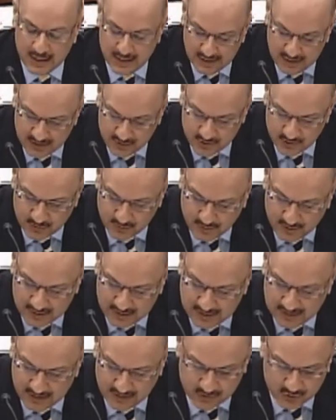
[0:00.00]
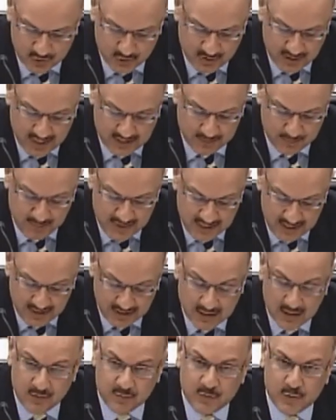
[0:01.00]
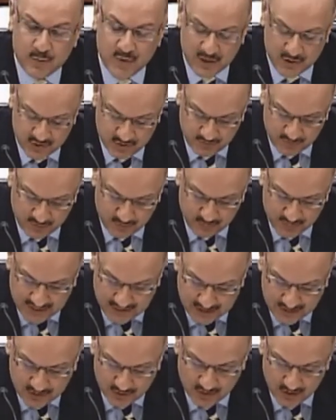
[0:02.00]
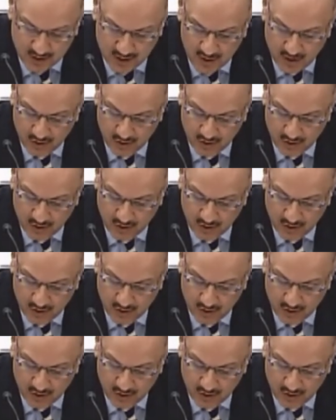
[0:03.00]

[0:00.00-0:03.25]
integrate, and extract meaning and information from data